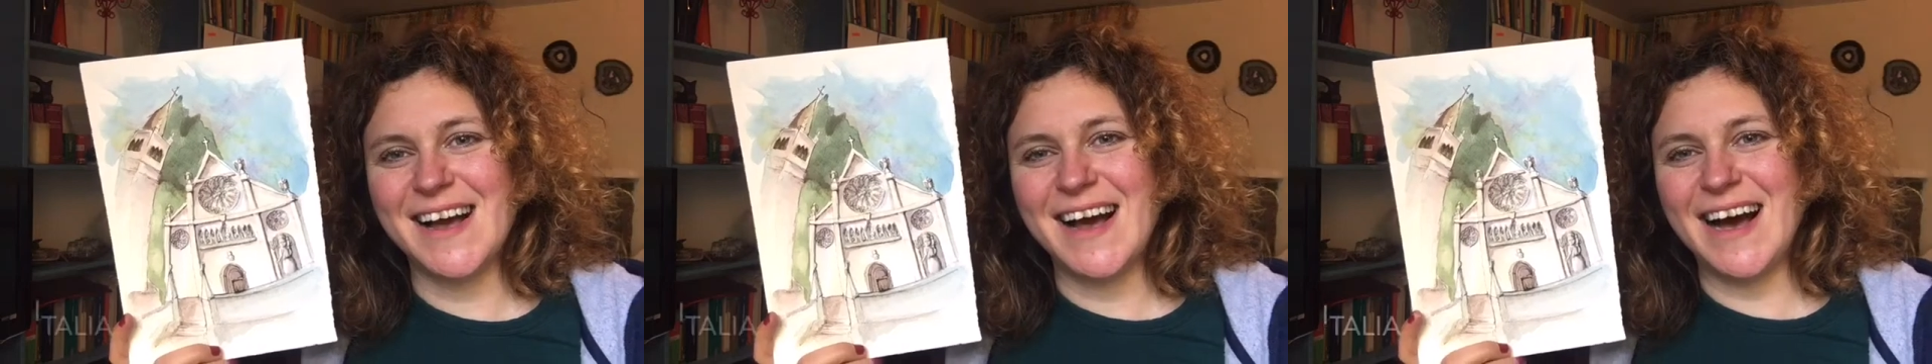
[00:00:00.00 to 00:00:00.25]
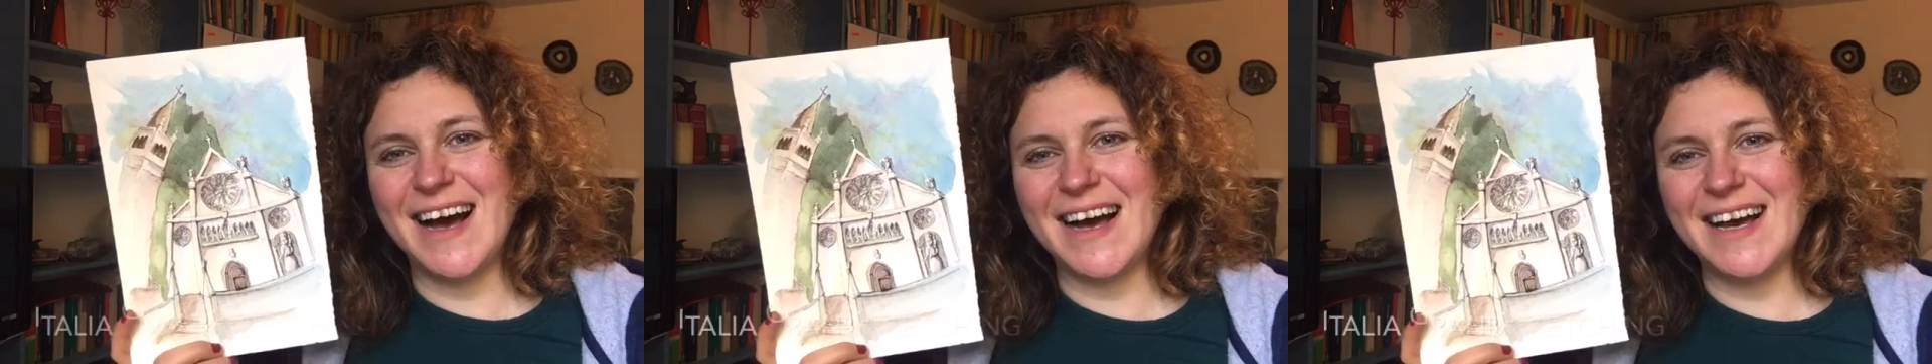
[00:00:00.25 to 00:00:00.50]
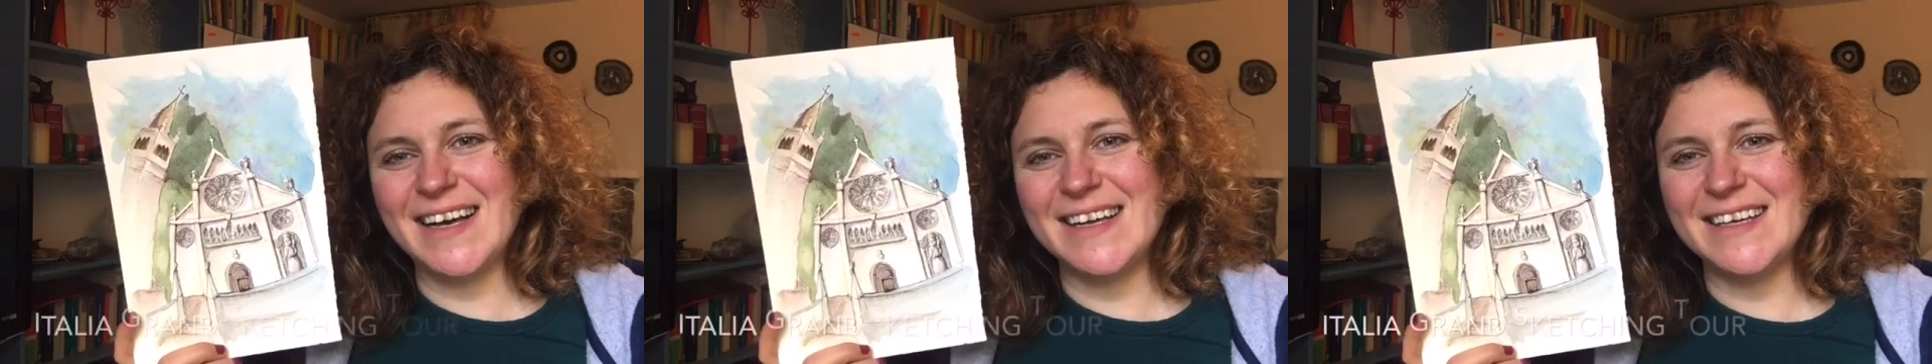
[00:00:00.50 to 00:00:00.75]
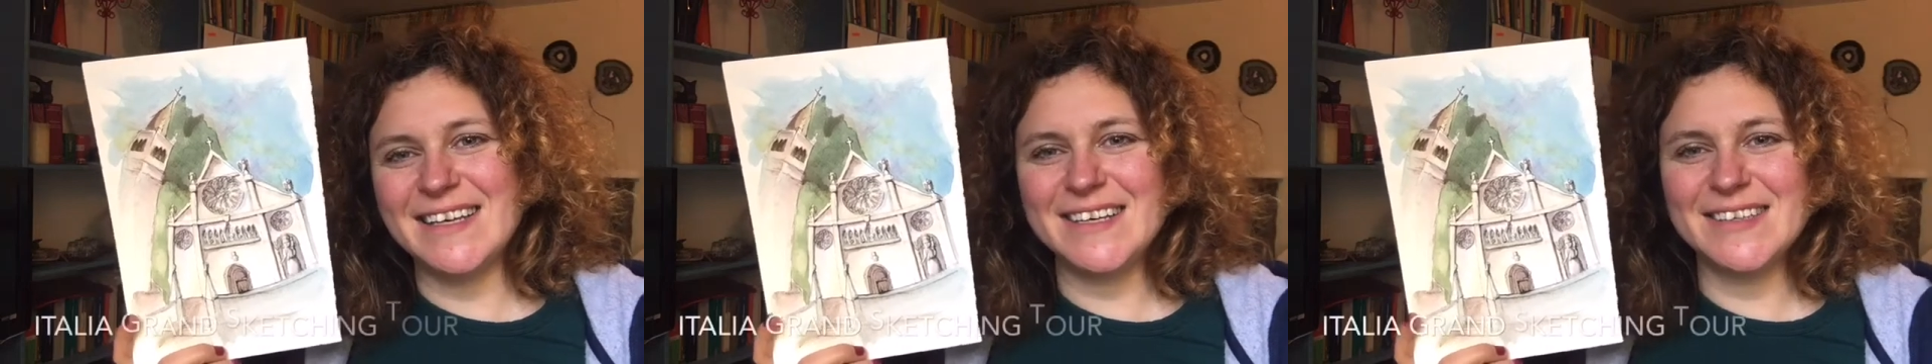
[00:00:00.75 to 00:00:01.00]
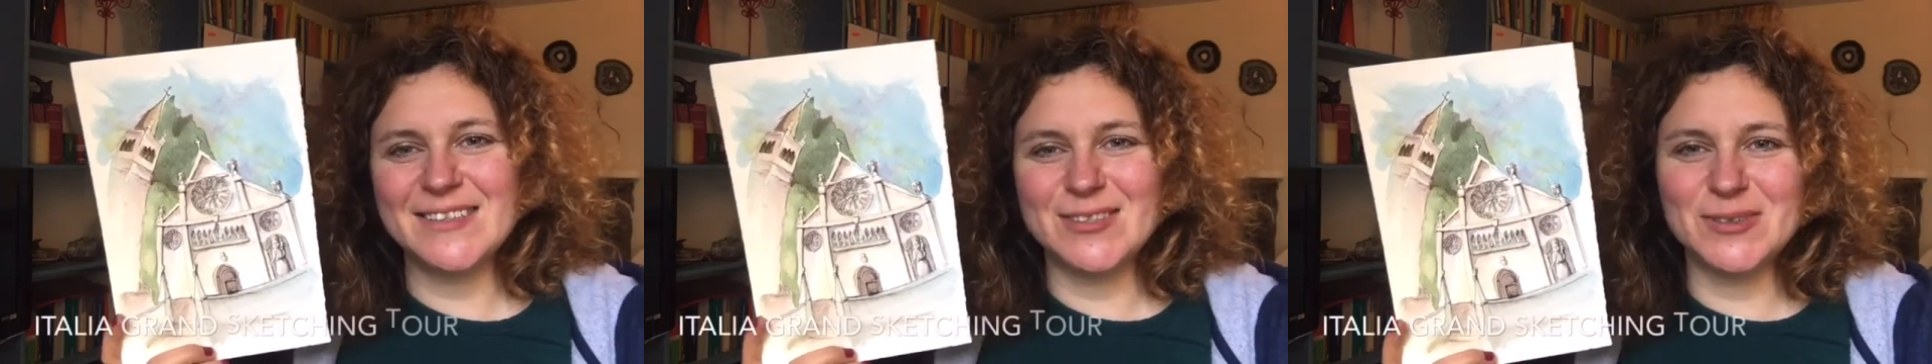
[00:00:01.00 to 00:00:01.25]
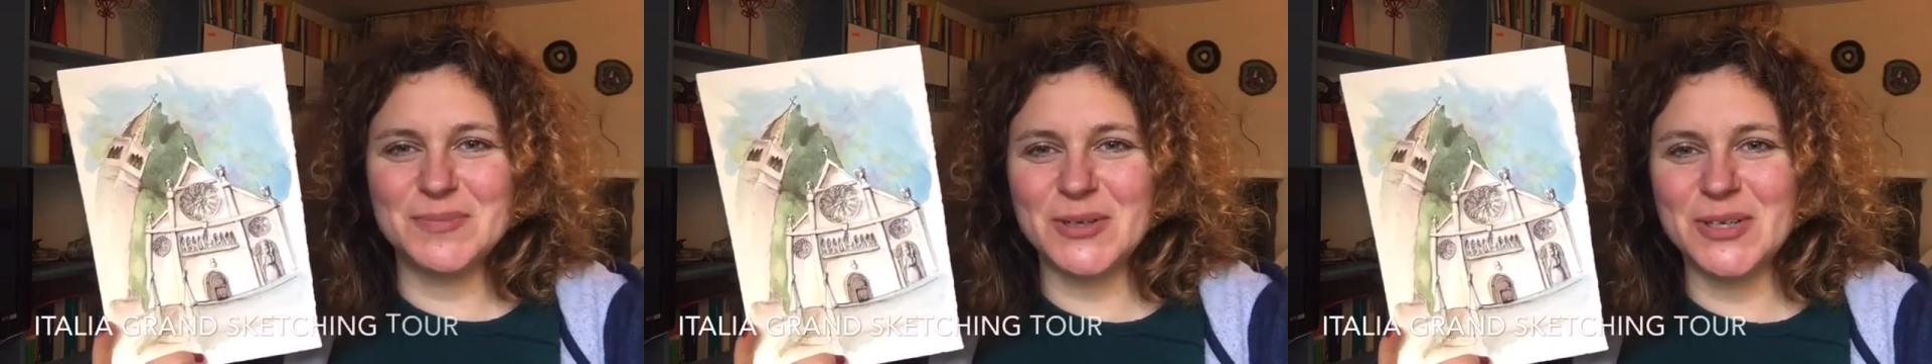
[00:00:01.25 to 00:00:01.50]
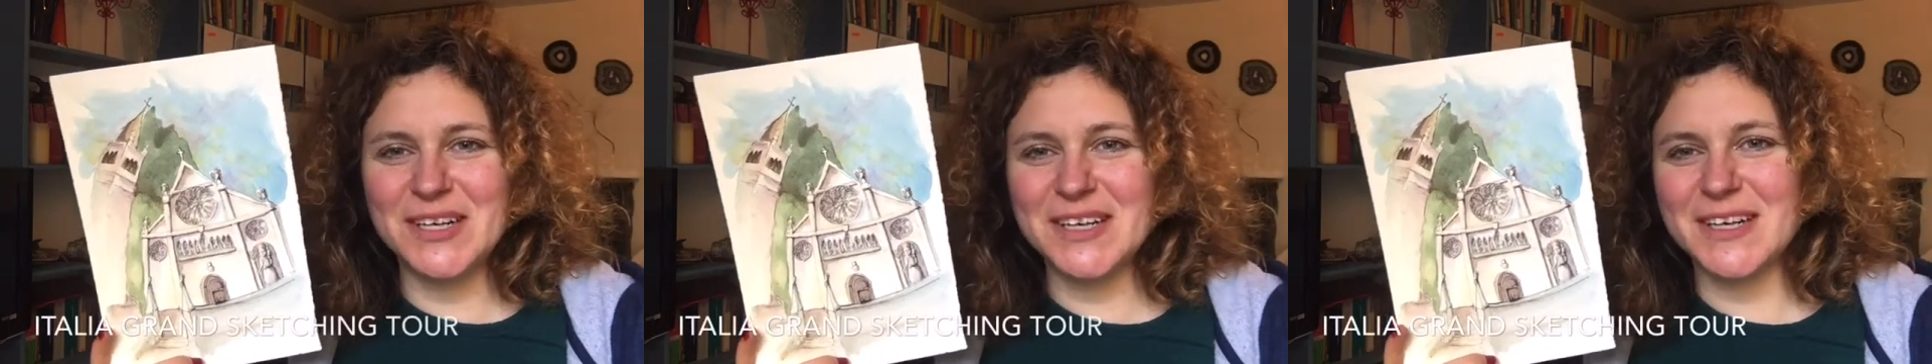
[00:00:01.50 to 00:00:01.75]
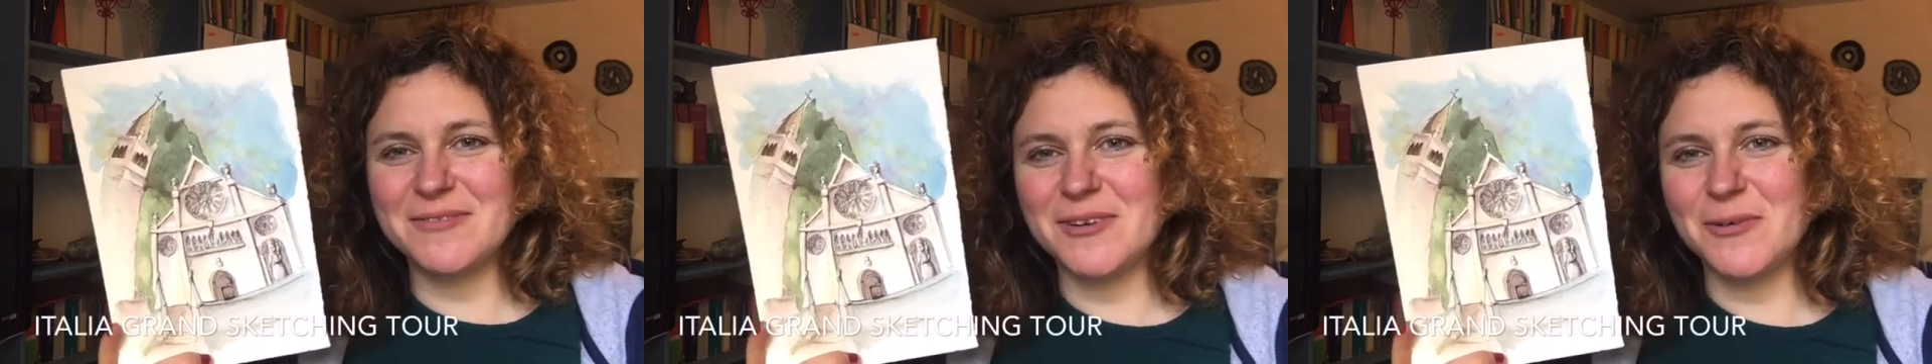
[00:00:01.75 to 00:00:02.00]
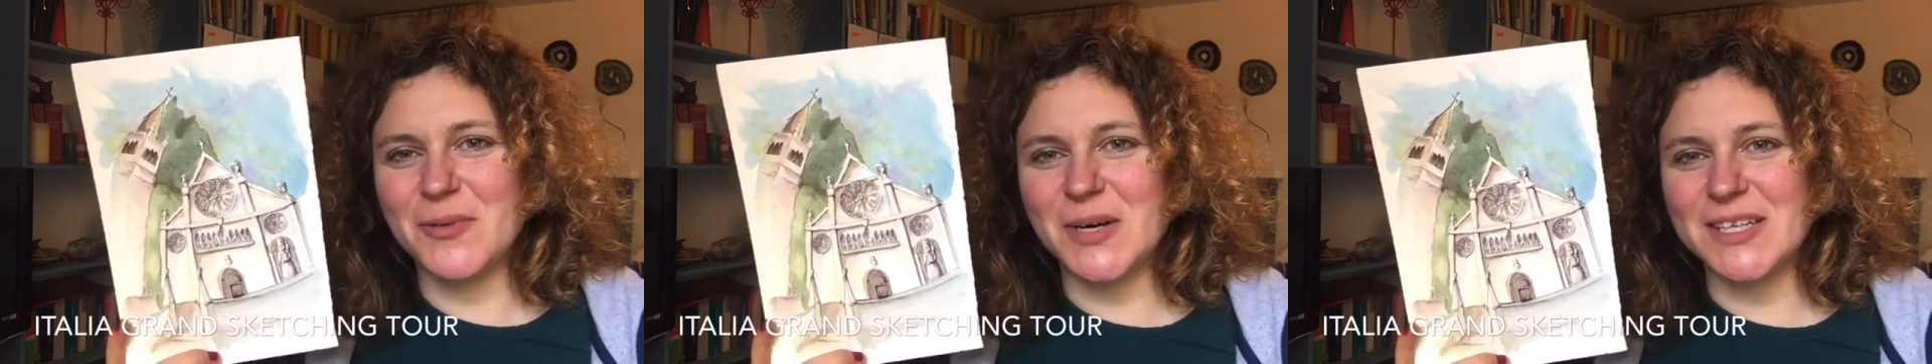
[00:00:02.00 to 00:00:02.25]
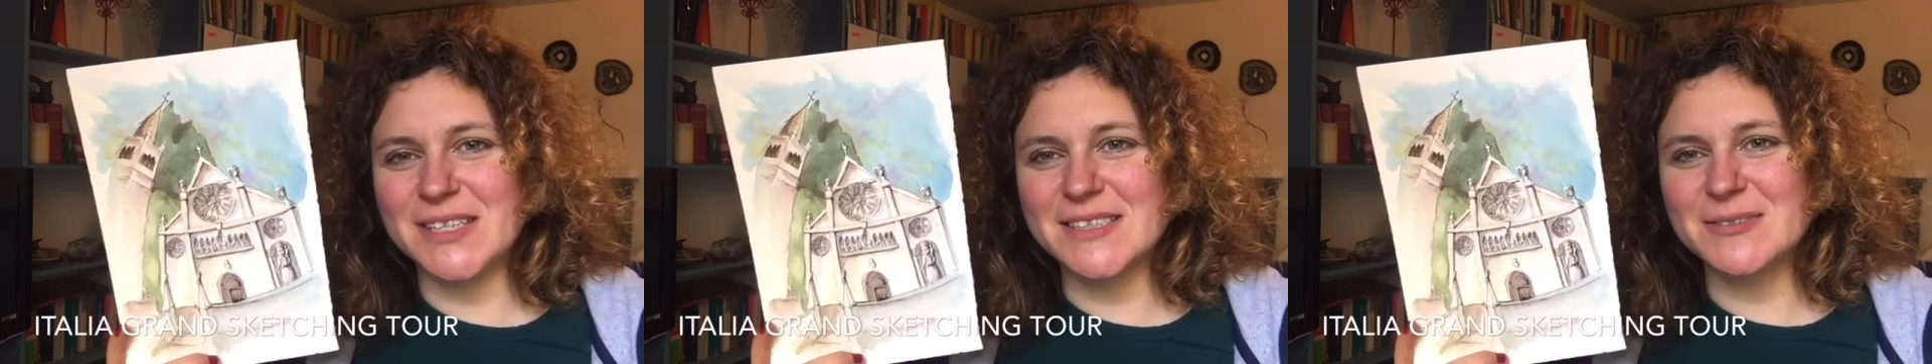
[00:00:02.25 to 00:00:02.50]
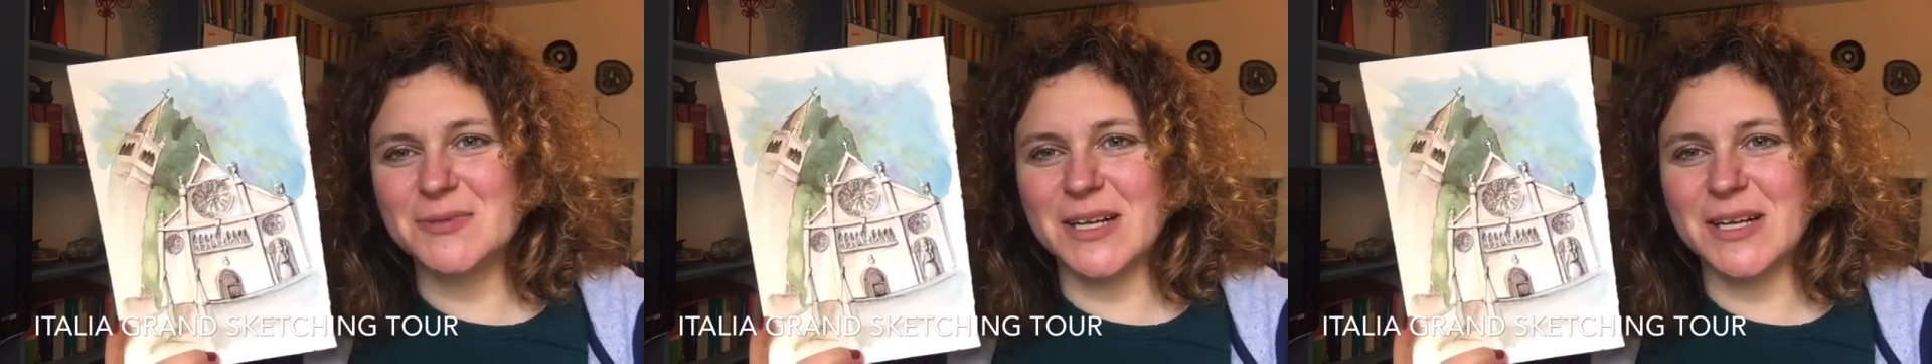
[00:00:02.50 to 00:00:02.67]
Hi, good morning everyone.